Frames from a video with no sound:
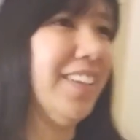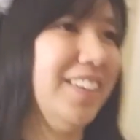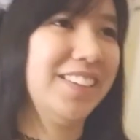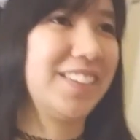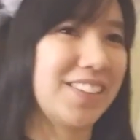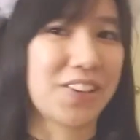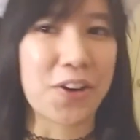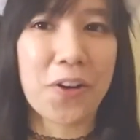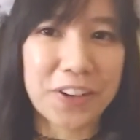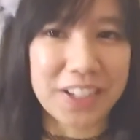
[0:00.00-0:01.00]
just a girl
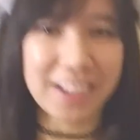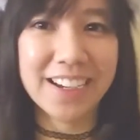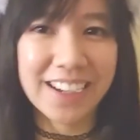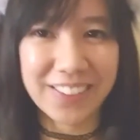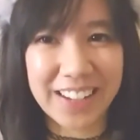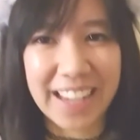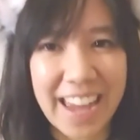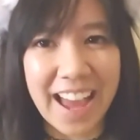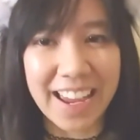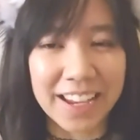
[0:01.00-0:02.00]
with a cat
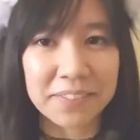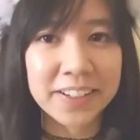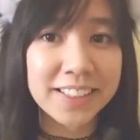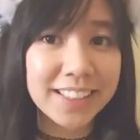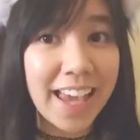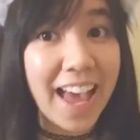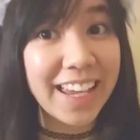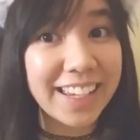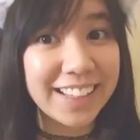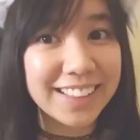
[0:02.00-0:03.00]
head, because
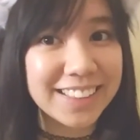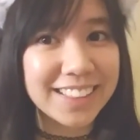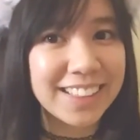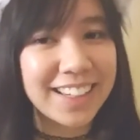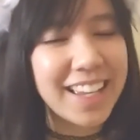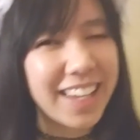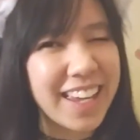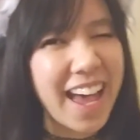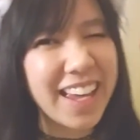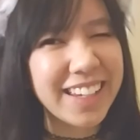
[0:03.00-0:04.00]

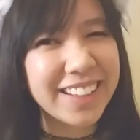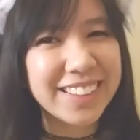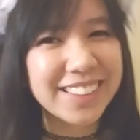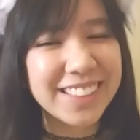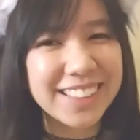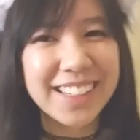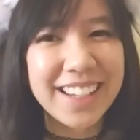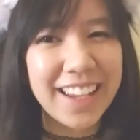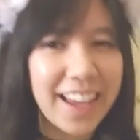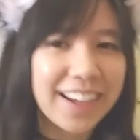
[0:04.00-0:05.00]
cat ears
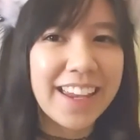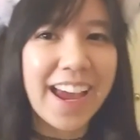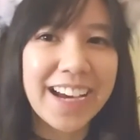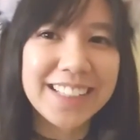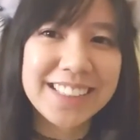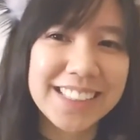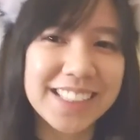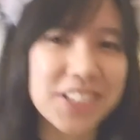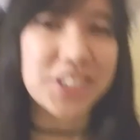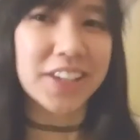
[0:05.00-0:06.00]
and cats in
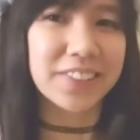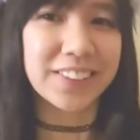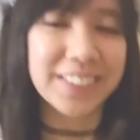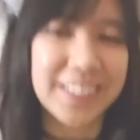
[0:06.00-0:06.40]
general.